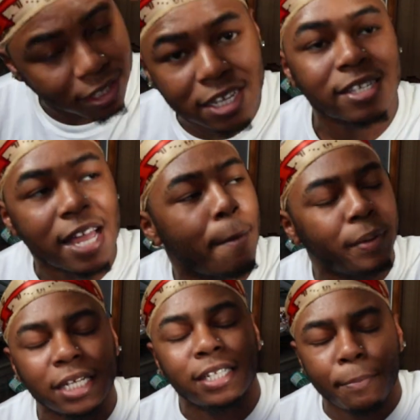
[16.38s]
this
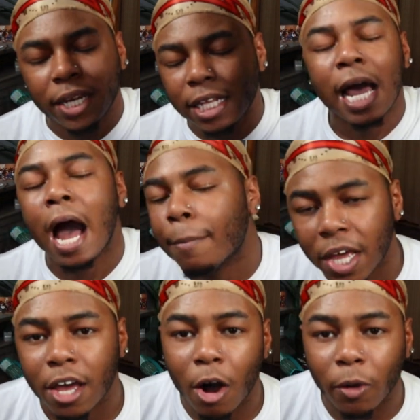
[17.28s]
toppity top.
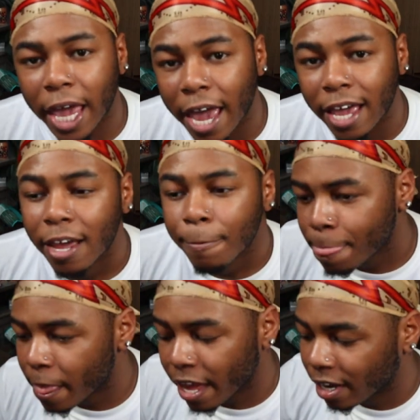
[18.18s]
Okay,
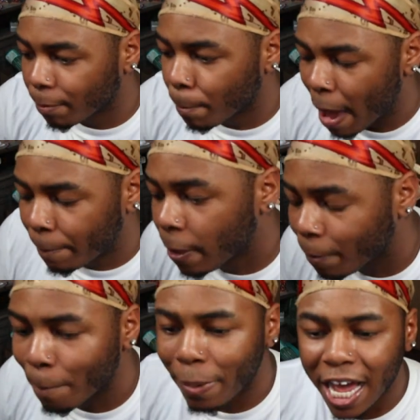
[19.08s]
and by
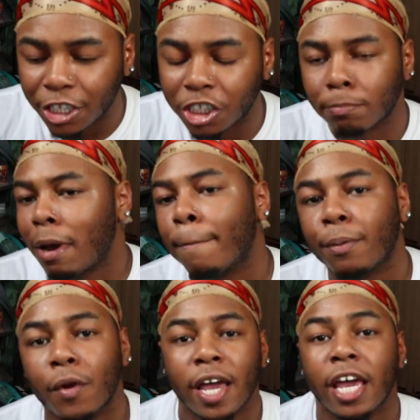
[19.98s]
people bashing my
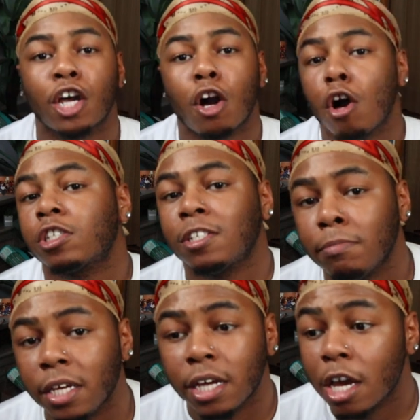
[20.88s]
brand, it causes
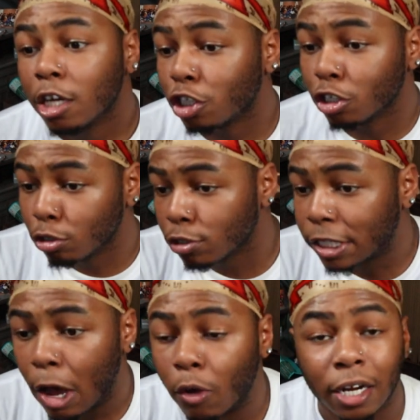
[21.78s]
me to
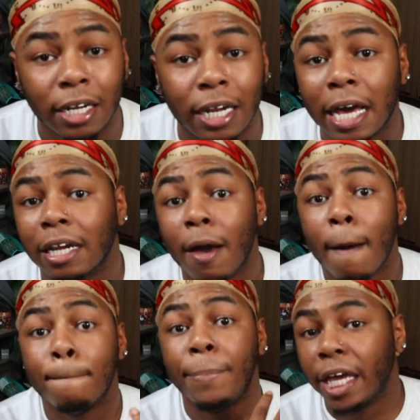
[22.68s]
lose out on a lot of
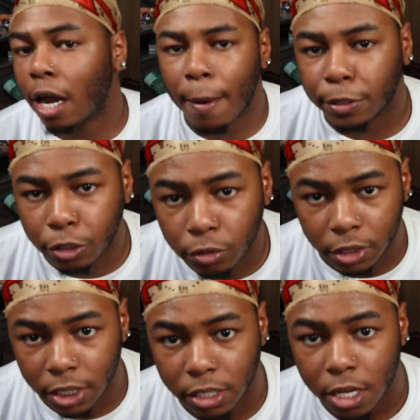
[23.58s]
big
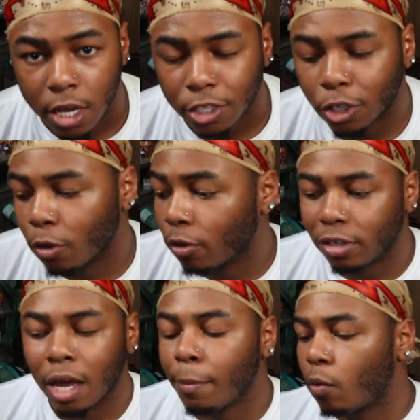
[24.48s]
opportunities. So
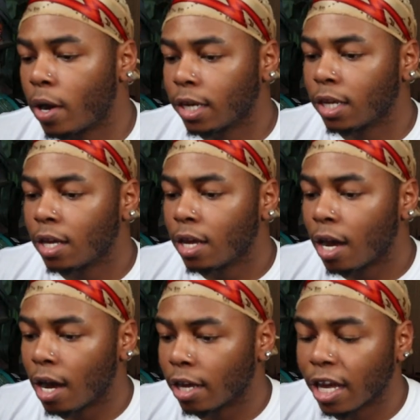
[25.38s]
number one.
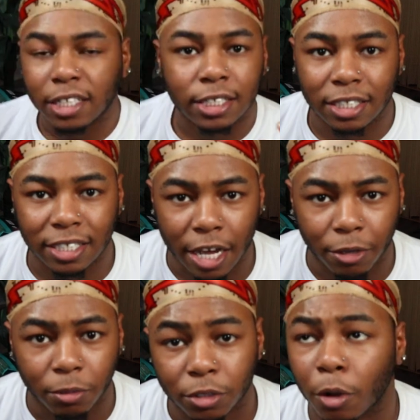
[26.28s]
Y'all see the
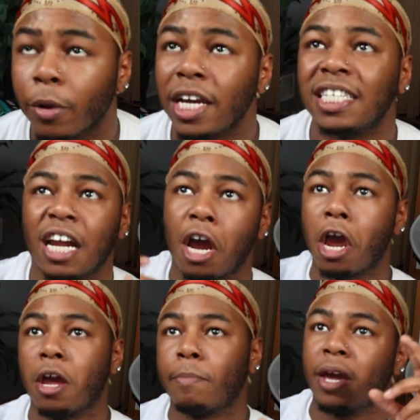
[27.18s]
title. The reason I
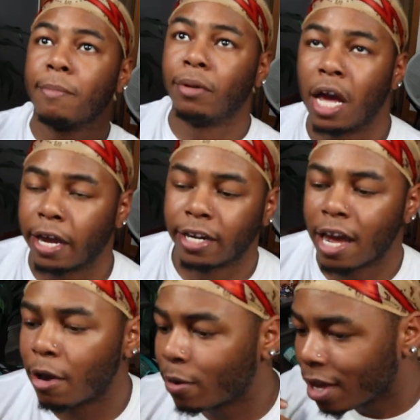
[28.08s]
hate being black.
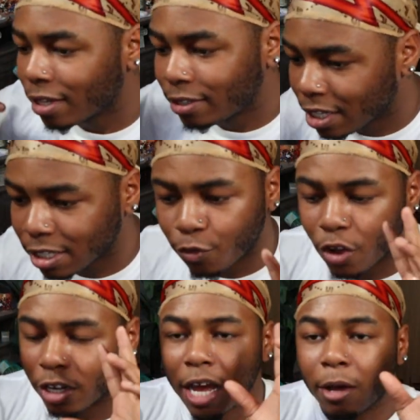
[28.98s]
Now,
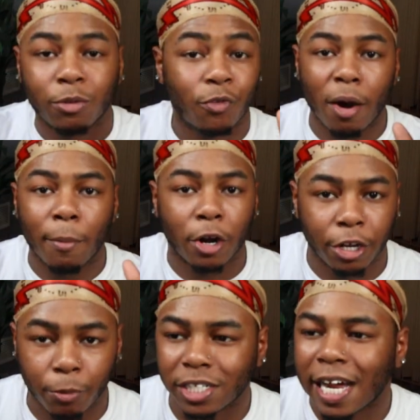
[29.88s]
that was for a
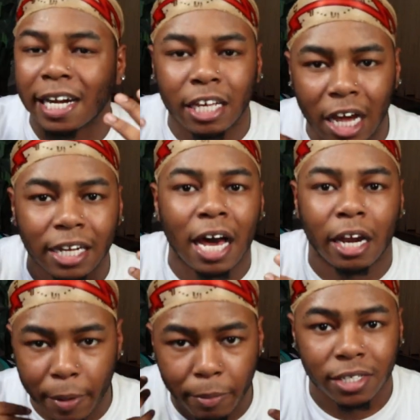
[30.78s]
marketing reason. I need a
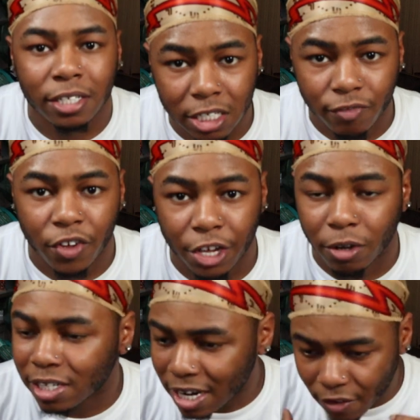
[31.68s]
lot of people to see this
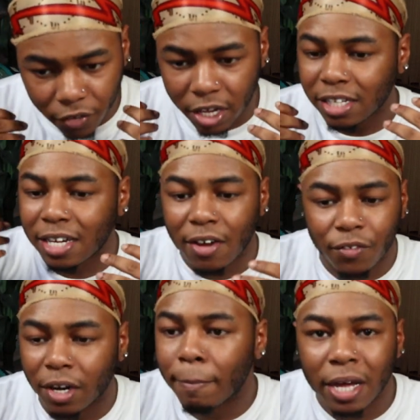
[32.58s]
video. It's not for
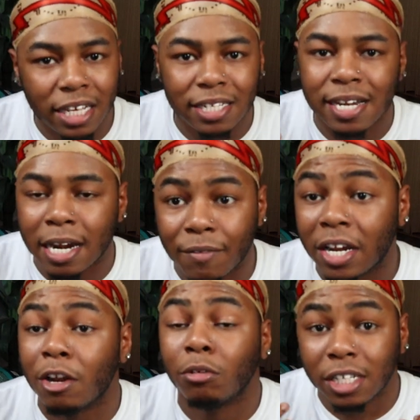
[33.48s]
the money. It's not
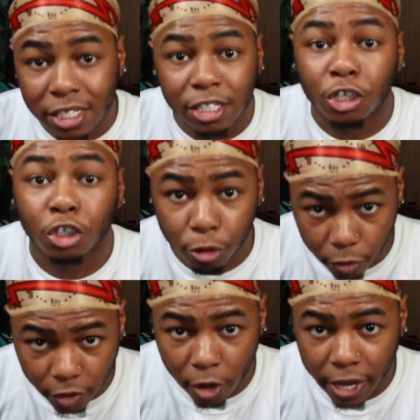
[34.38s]
no. This is the
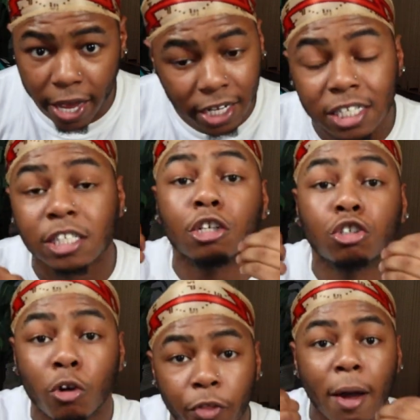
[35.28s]
truth. Okay, this is the
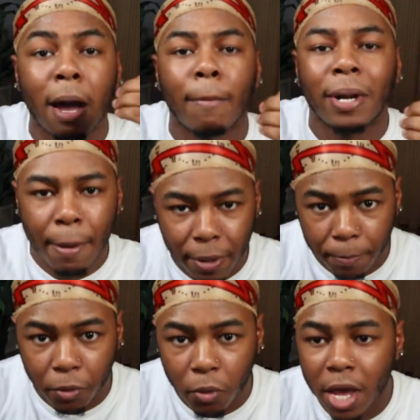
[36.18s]
truth about black
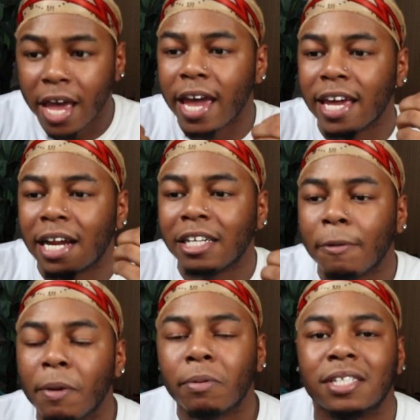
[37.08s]
people, and I
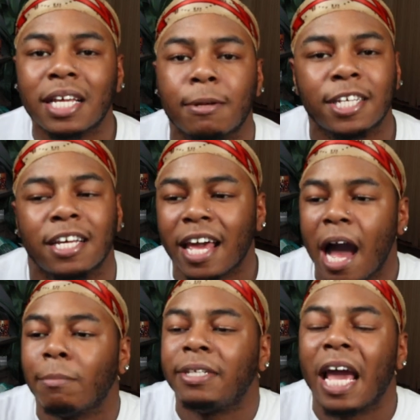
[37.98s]
need people to stop saying that
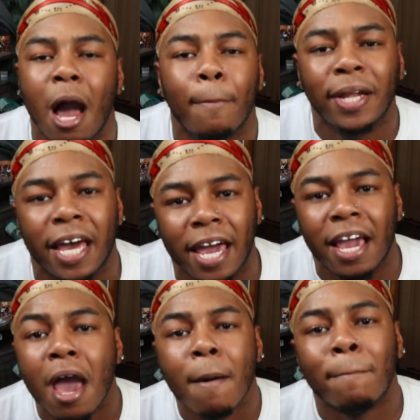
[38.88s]
I'm
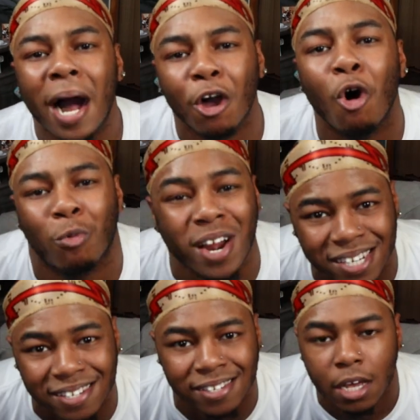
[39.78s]
downplaying my own
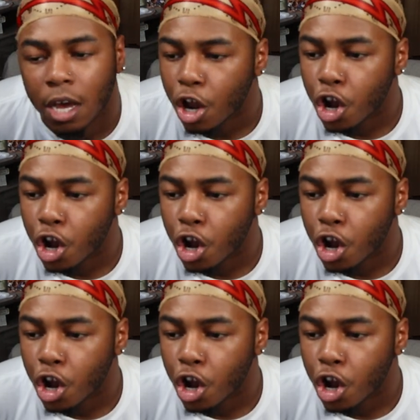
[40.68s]
race.